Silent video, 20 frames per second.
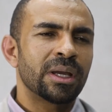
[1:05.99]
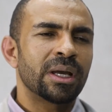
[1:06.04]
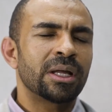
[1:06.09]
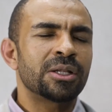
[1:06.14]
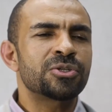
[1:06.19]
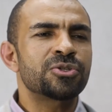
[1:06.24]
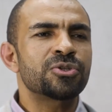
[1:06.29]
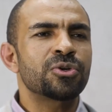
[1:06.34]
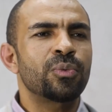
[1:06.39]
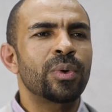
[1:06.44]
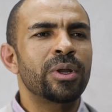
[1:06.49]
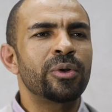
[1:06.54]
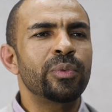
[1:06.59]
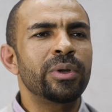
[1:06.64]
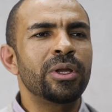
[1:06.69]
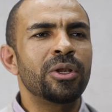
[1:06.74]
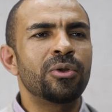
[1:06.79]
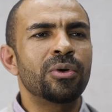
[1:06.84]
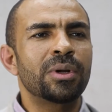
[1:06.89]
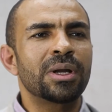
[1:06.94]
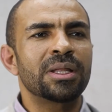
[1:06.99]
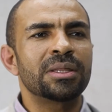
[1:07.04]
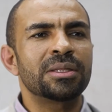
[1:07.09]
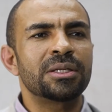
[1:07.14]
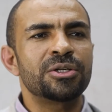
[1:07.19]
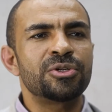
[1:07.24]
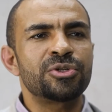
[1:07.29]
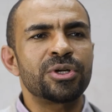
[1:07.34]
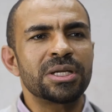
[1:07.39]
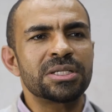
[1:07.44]
And so when we look at
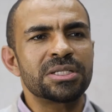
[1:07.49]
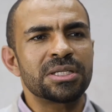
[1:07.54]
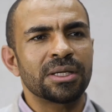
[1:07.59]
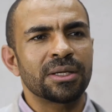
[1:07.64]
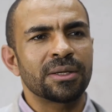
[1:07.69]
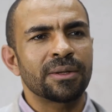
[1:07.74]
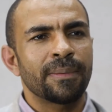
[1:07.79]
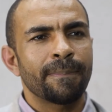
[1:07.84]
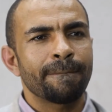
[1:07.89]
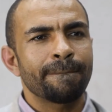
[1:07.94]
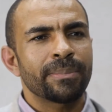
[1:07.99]
the dressing